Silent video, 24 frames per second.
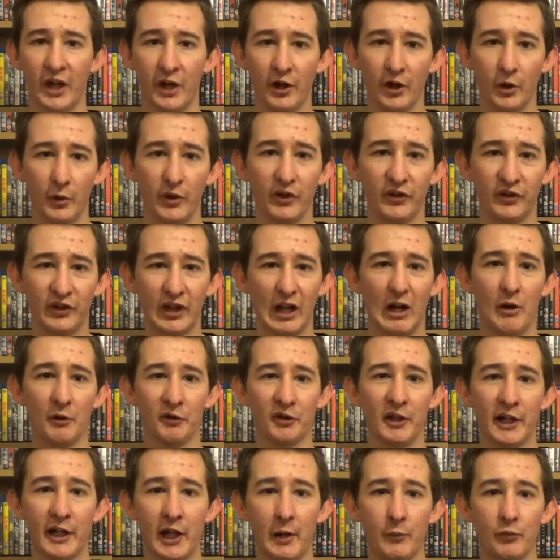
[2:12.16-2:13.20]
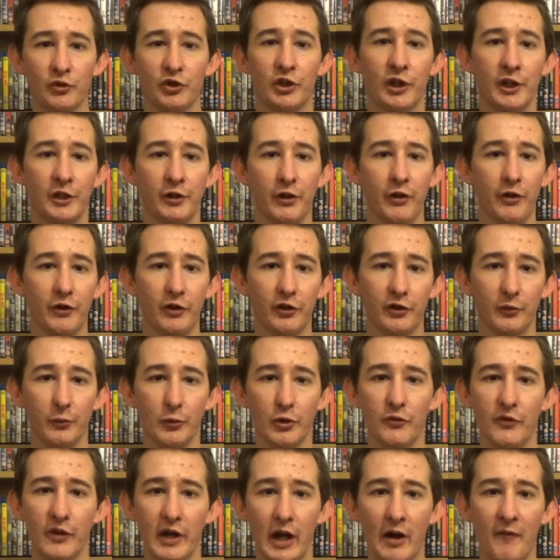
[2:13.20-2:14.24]
And I know it sounds like I'm shitting on this
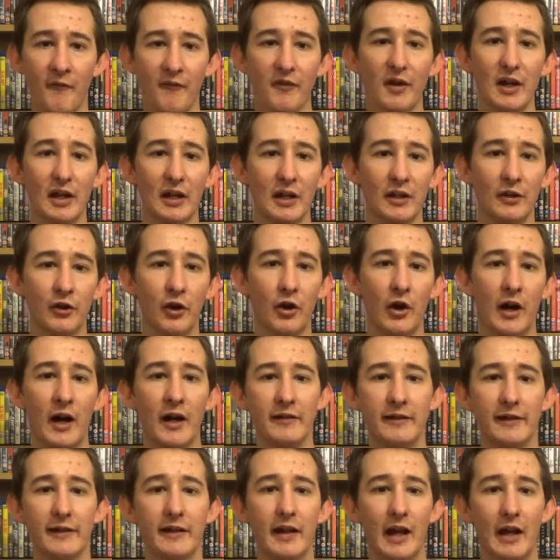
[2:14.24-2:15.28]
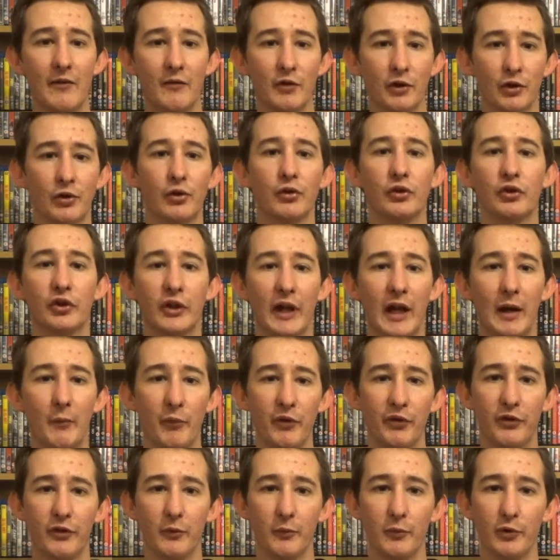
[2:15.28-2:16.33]
movie, I'm really not, I did have a good time
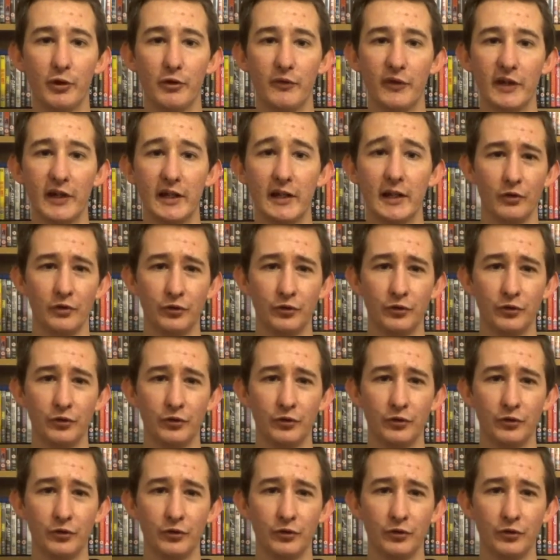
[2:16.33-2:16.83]
with the movie.